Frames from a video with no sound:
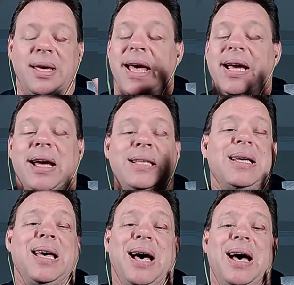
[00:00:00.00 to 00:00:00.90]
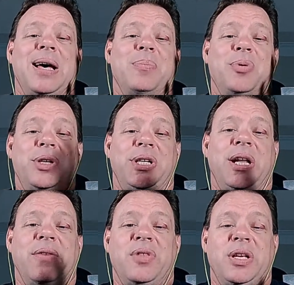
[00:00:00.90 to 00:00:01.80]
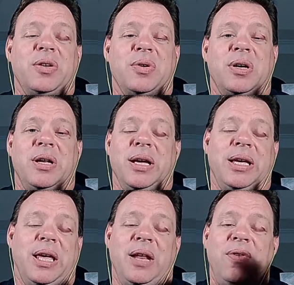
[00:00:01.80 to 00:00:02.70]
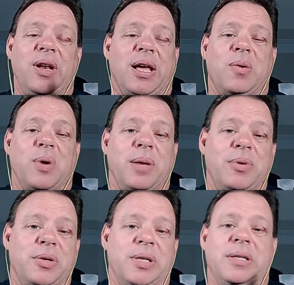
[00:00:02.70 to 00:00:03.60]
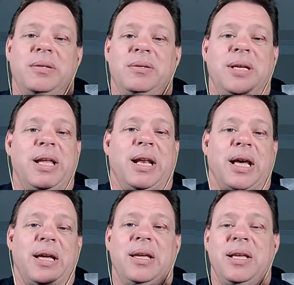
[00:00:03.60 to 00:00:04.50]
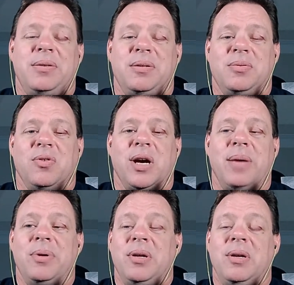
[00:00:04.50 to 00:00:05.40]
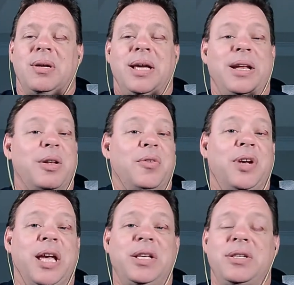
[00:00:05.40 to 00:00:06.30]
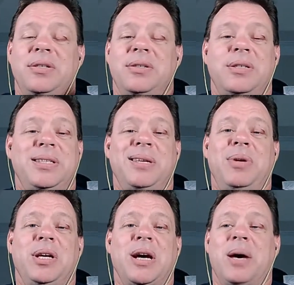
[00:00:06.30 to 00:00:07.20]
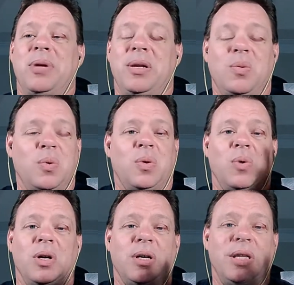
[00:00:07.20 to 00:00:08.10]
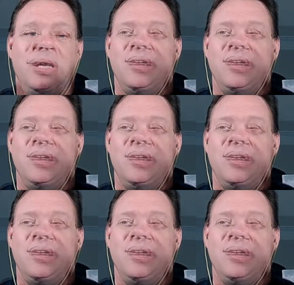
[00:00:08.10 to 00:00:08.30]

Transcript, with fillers: Hey guys, I appreciate everything going on. Again, if you like what I'm doing, hit like, hit subscribe, hit notifications, send me a comment. We'll work on this.